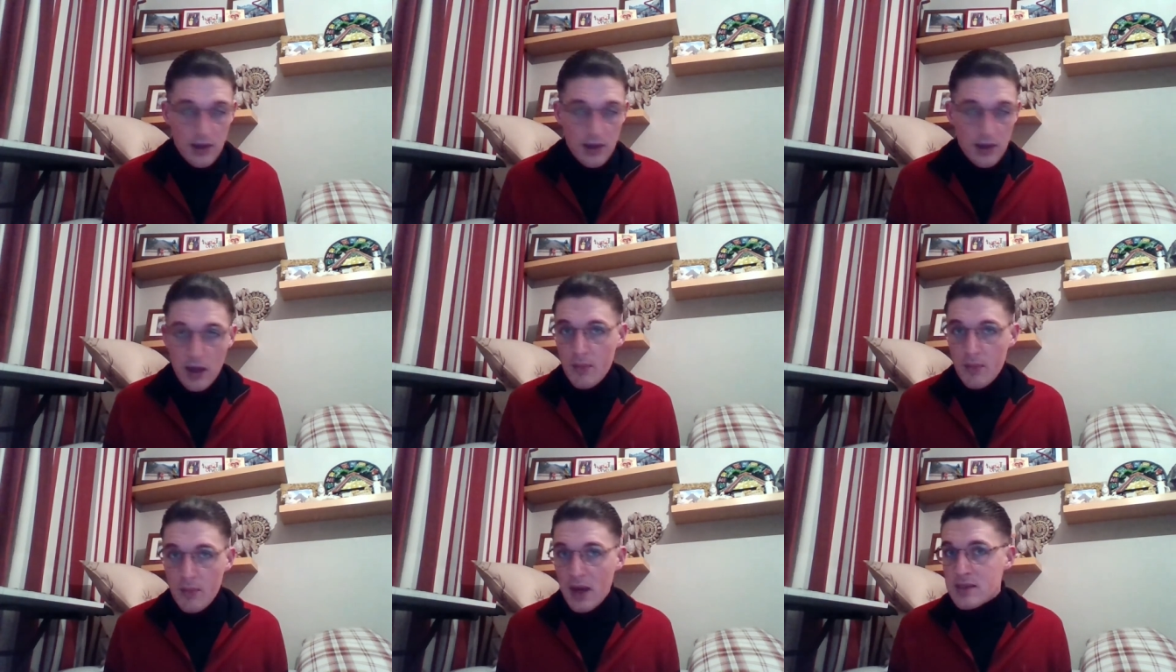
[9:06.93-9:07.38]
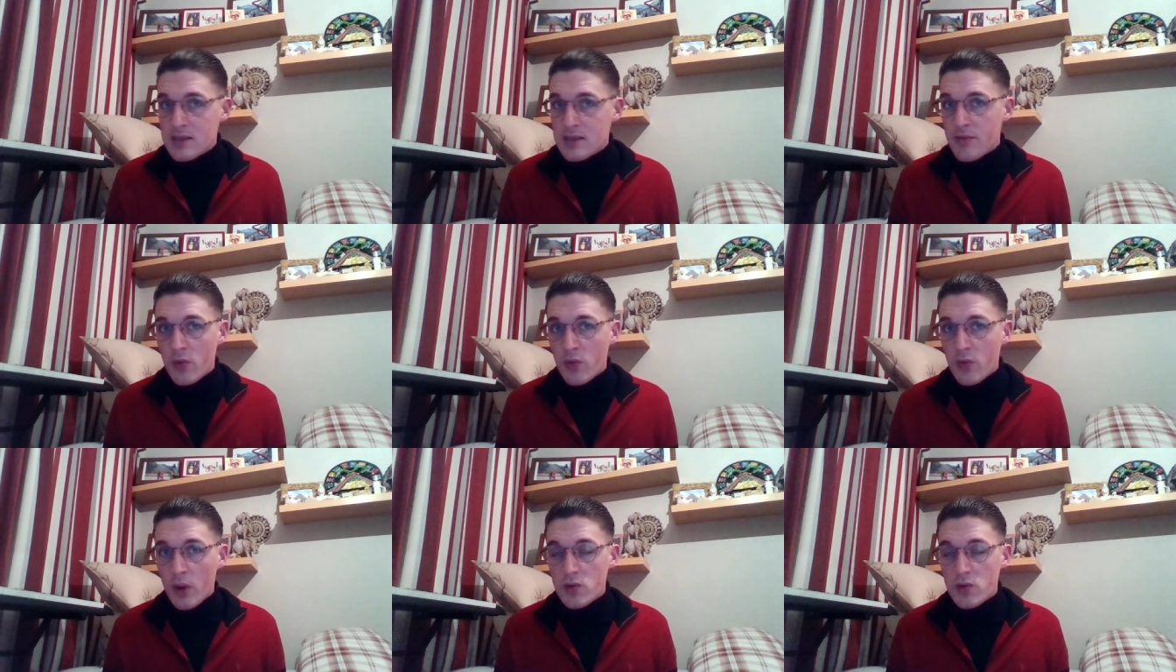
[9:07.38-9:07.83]
amazing
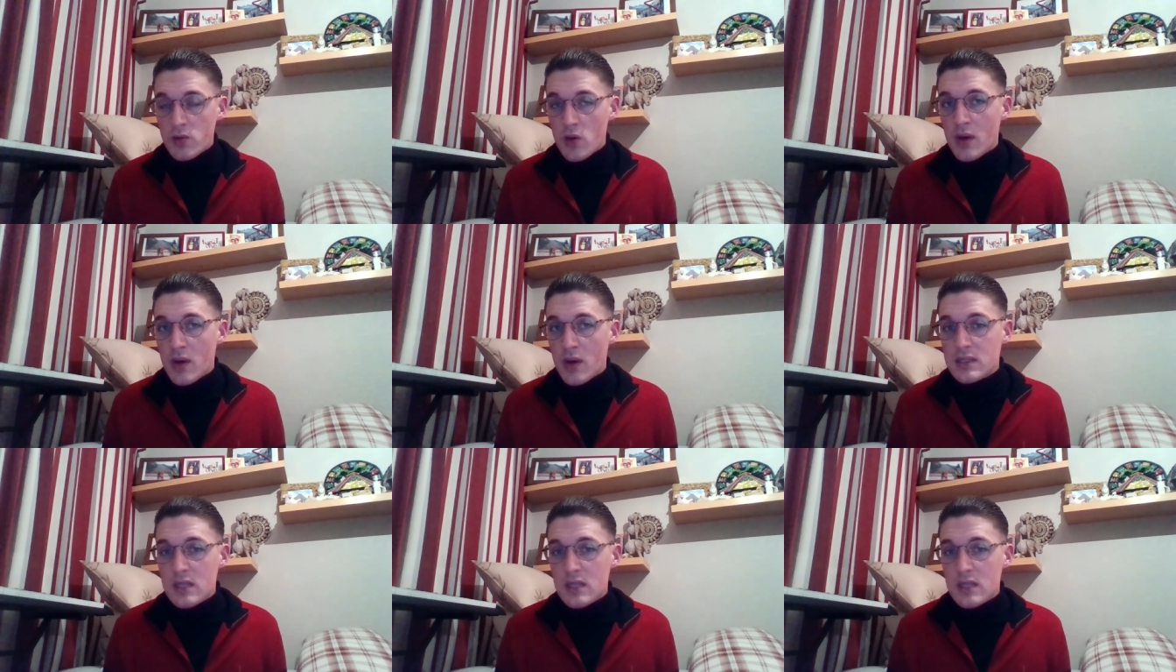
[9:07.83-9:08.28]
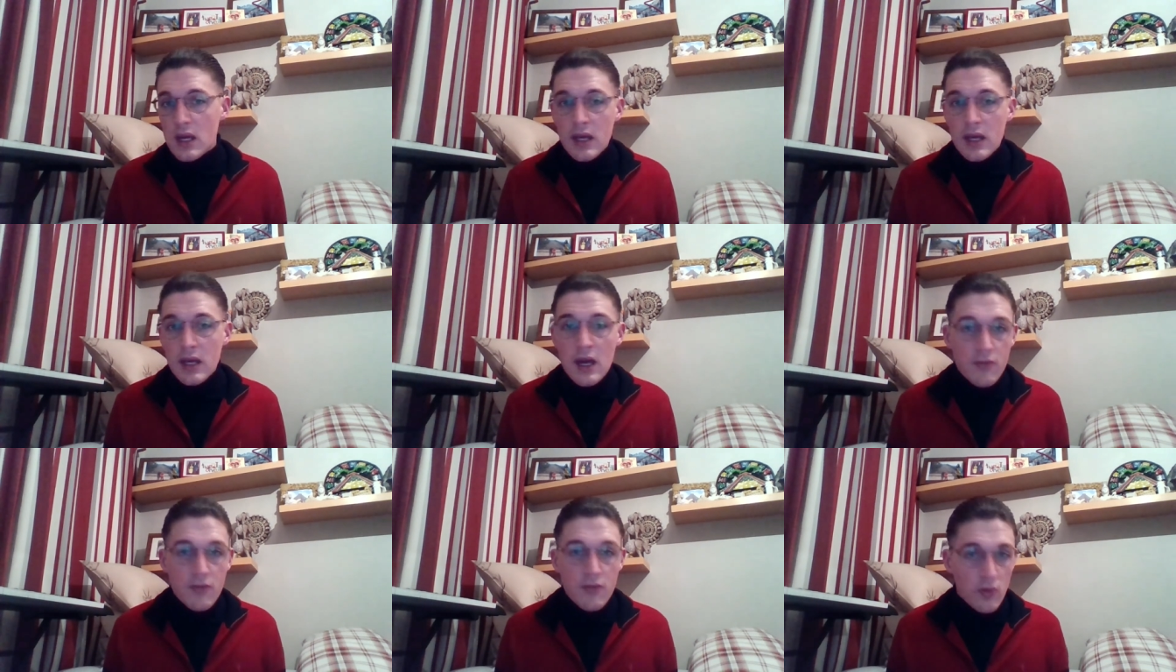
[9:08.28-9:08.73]
for when I'm doing my
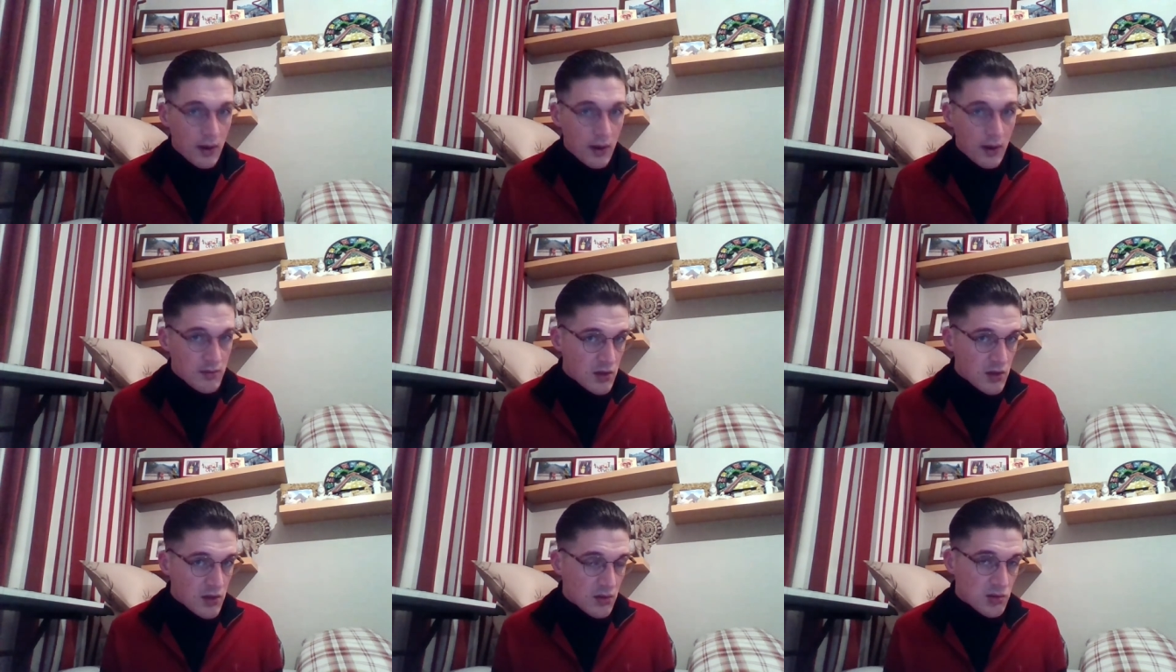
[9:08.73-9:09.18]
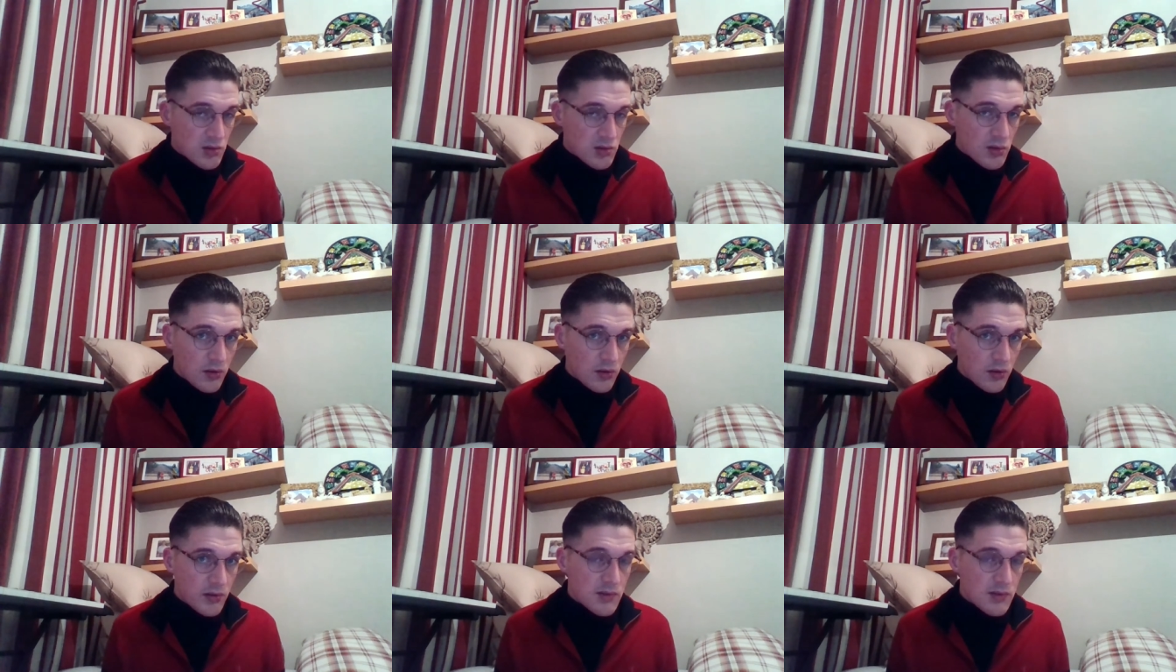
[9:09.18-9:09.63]
studying, for when I'm doing sort
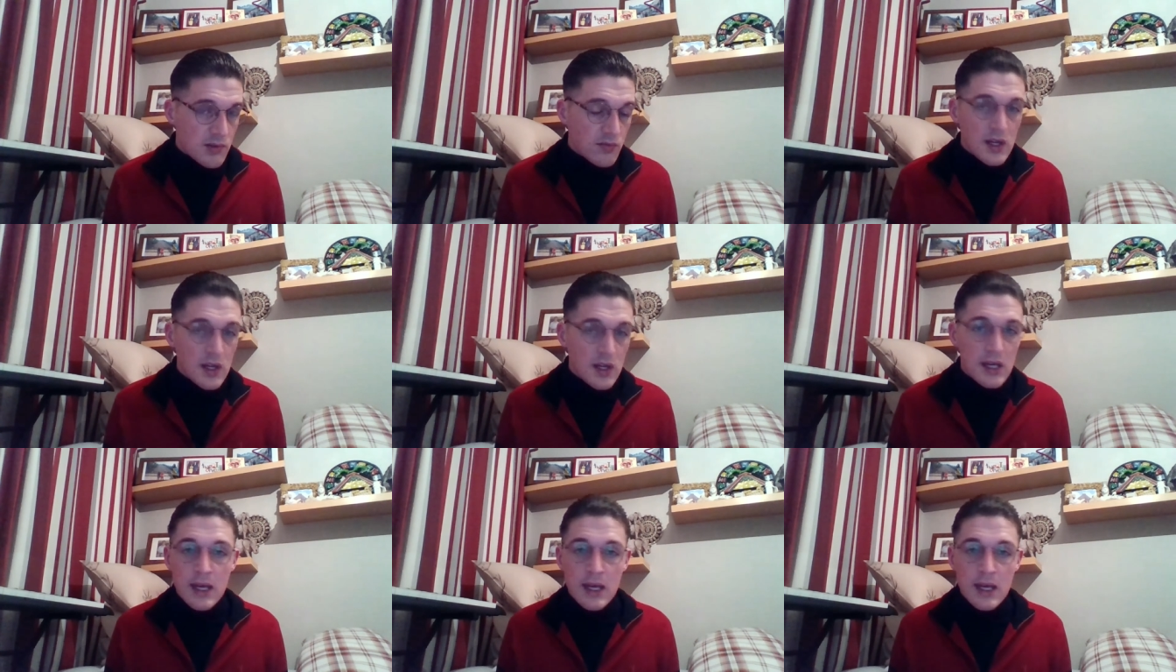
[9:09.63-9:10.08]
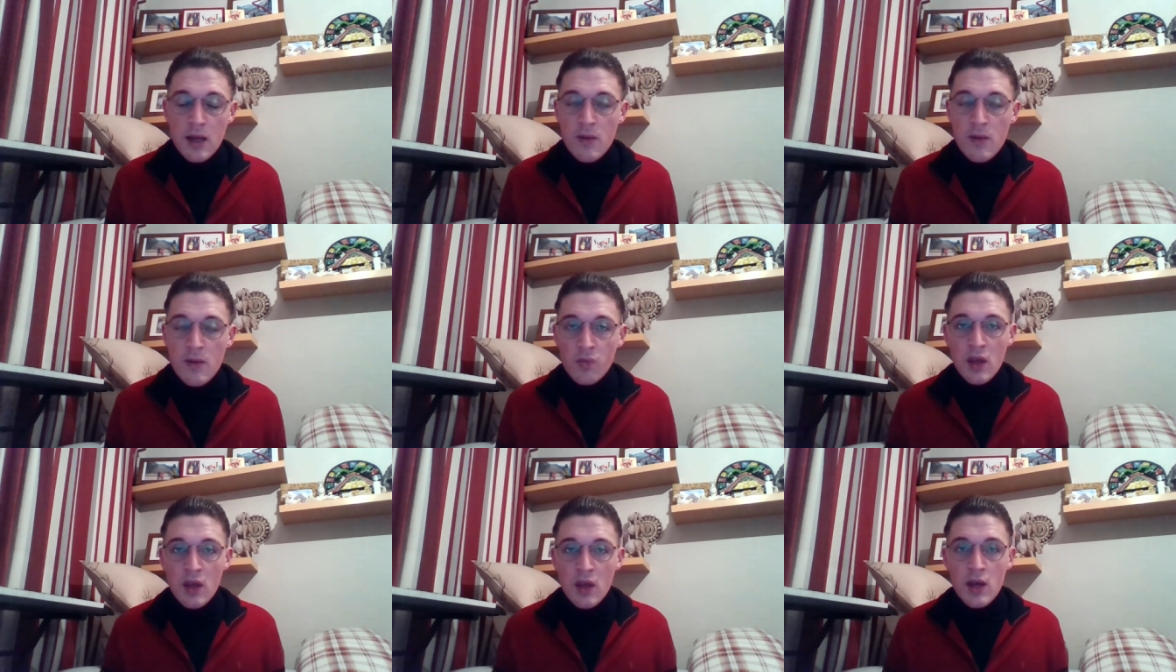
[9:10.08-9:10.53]
of lots of reading
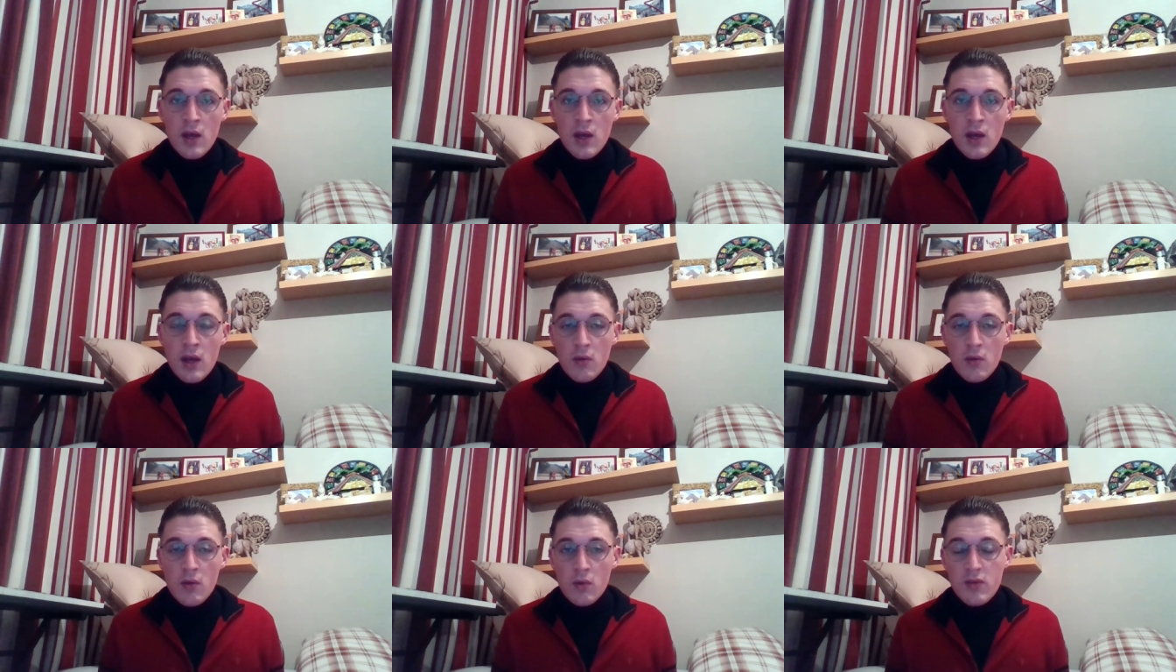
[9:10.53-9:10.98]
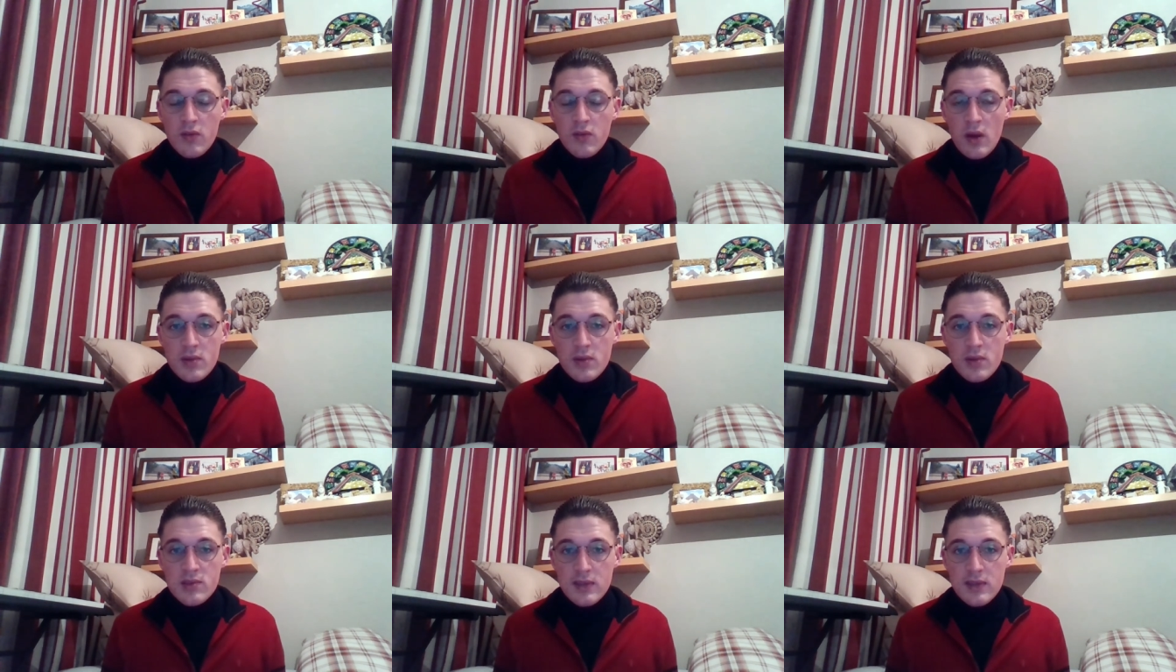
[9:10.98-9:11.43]
with
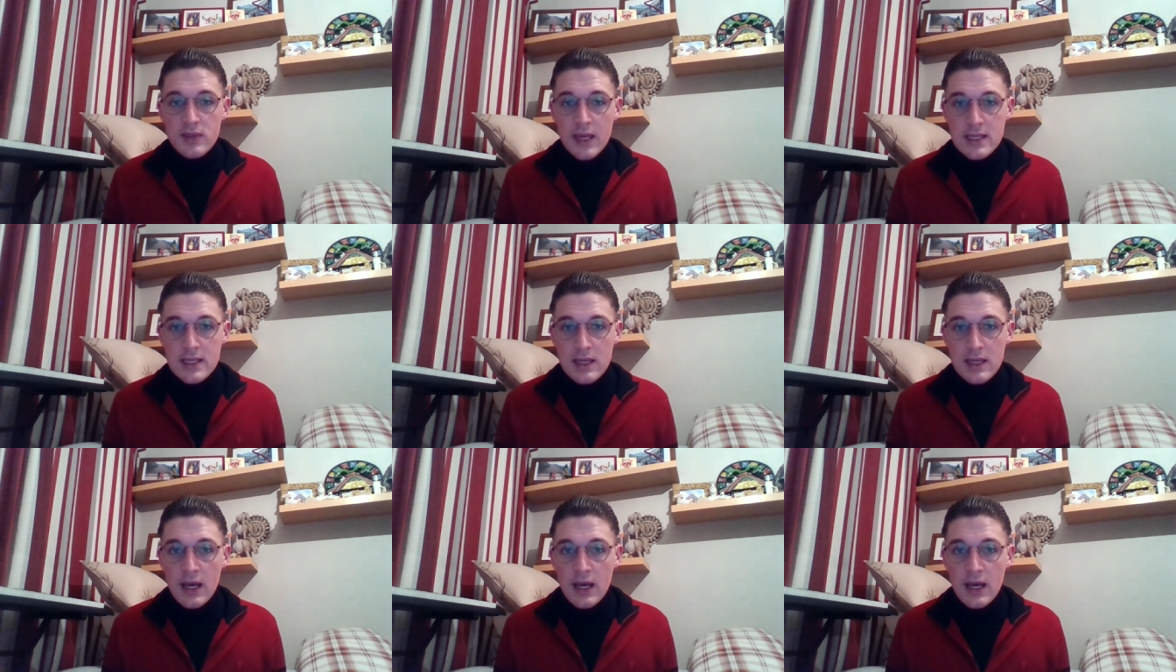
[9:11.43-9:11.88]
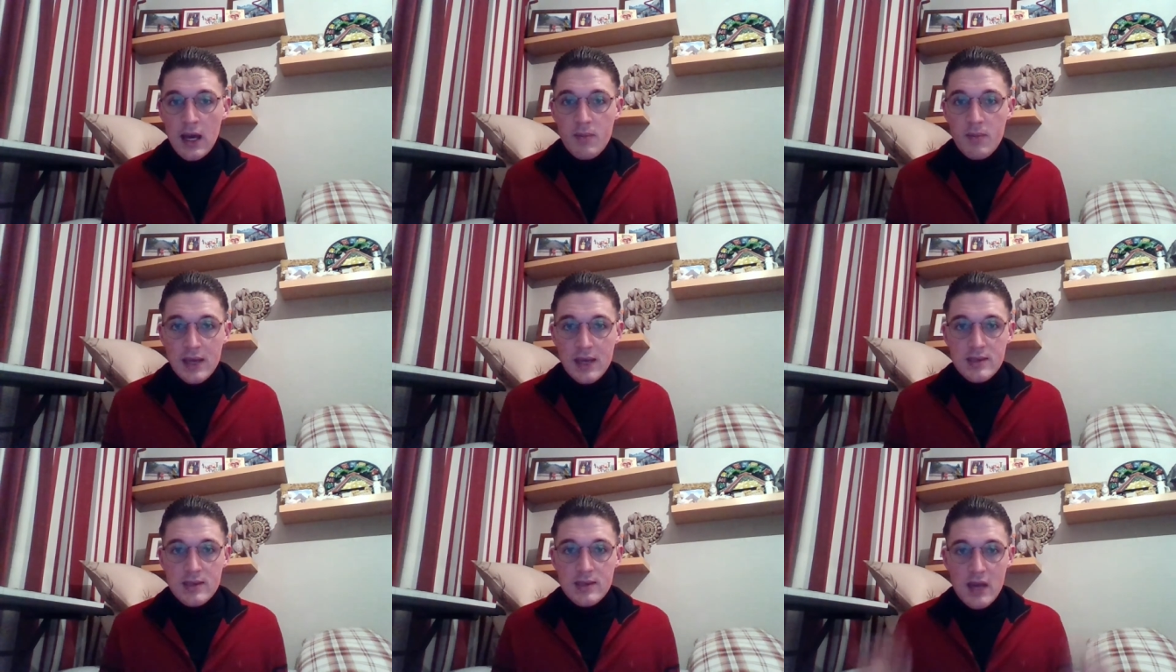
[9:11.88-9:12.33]
numbers and things like that.
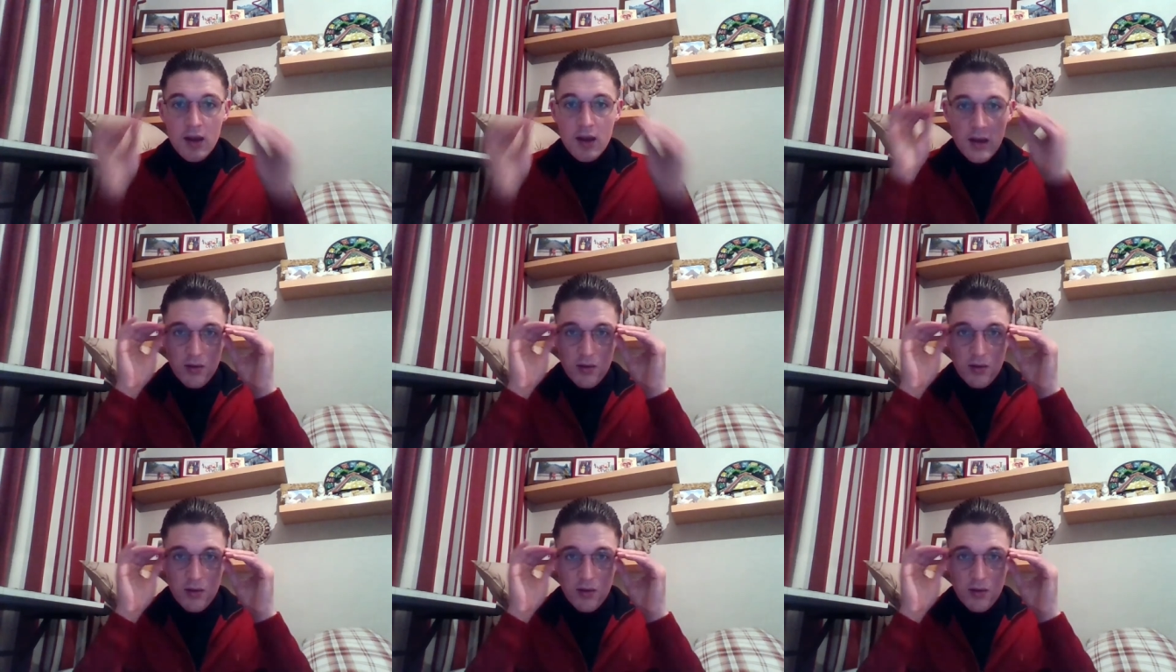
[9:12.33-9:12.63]
Amazing.